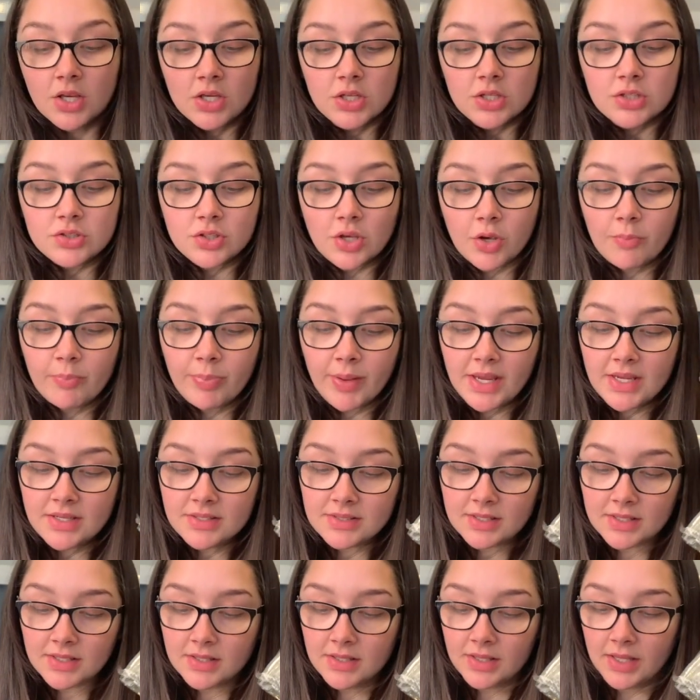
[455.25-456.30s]
So
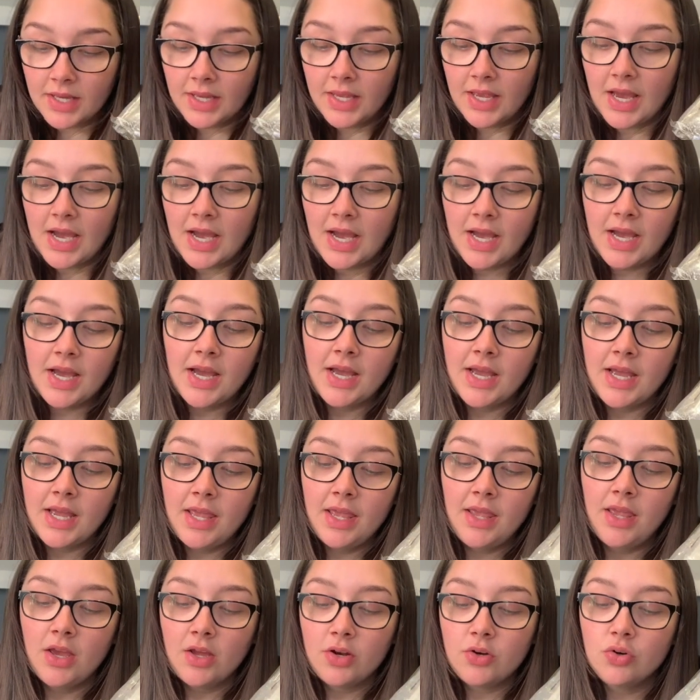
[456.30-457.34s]
basically,
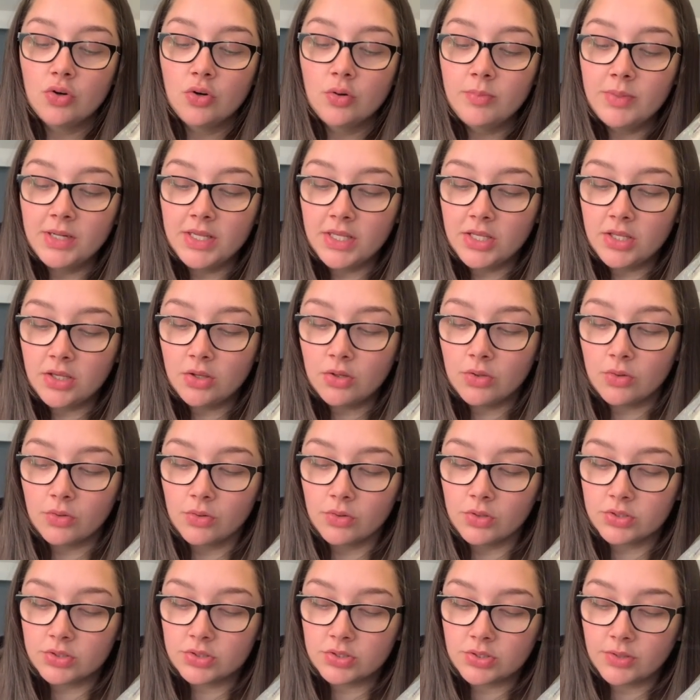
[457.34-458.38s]
I normally
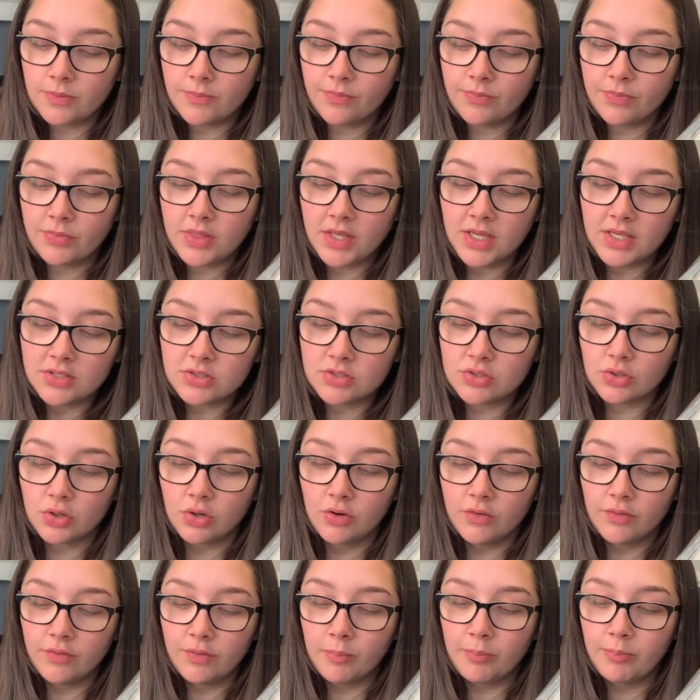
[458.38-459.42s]
use this sort
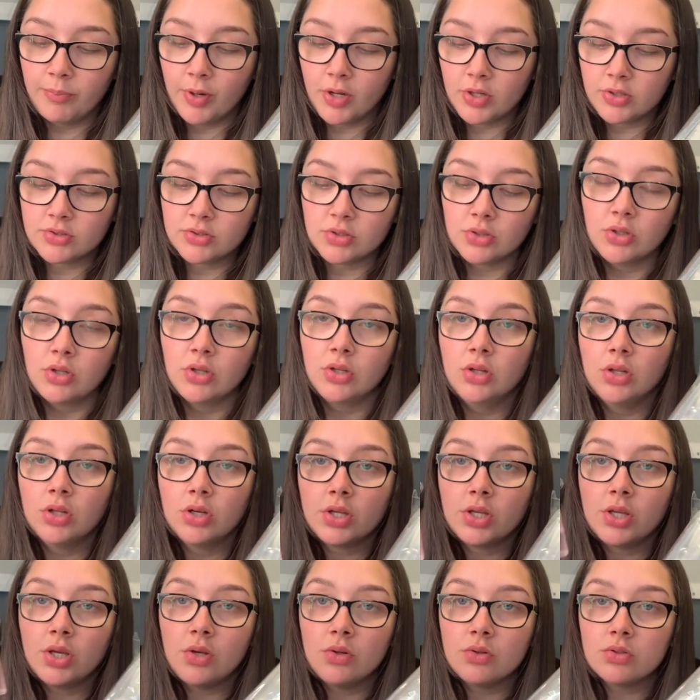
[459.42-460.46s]
of bottle
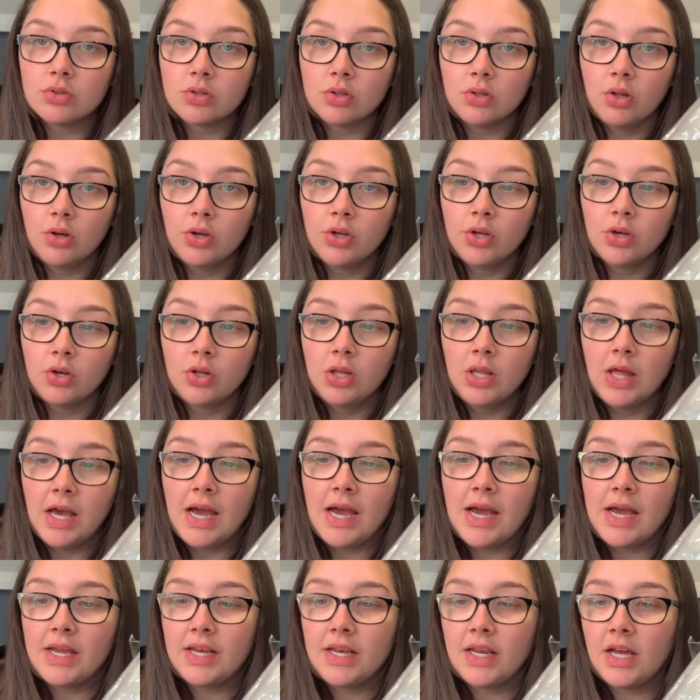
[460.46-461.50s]
cuticle oil
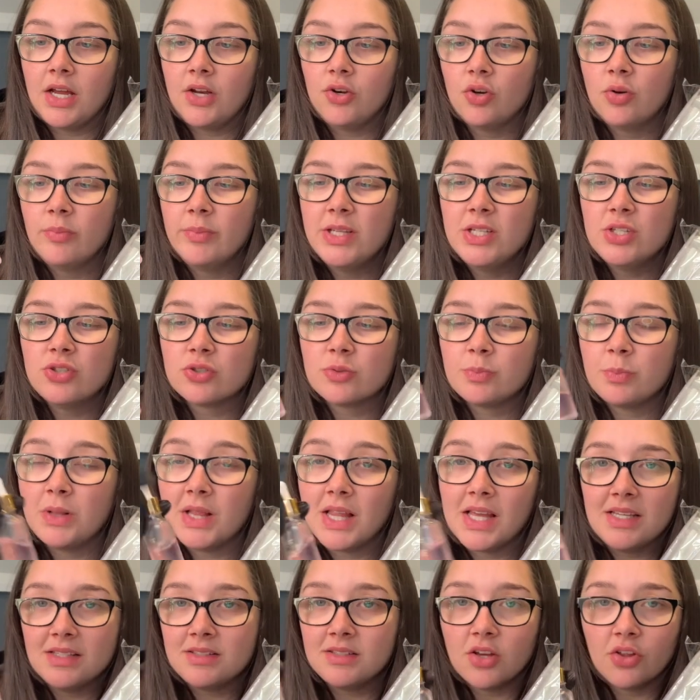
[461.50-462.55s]
and I normally just
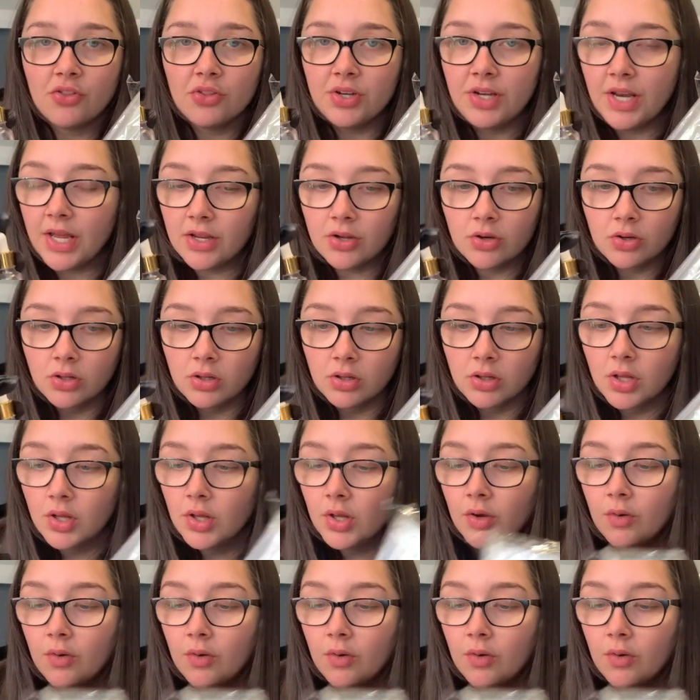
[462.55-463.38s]
place it on the nail